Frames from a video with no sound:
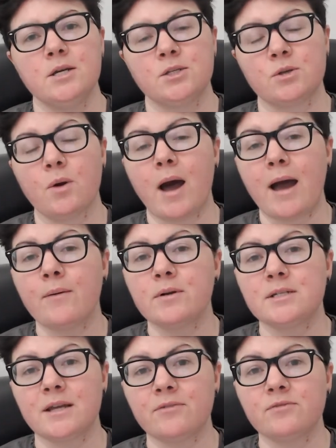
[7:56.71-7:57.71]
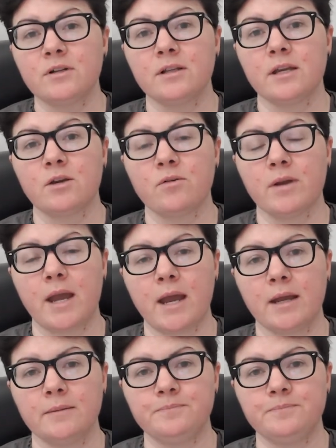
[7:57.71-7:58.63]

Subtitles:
So I would definitely create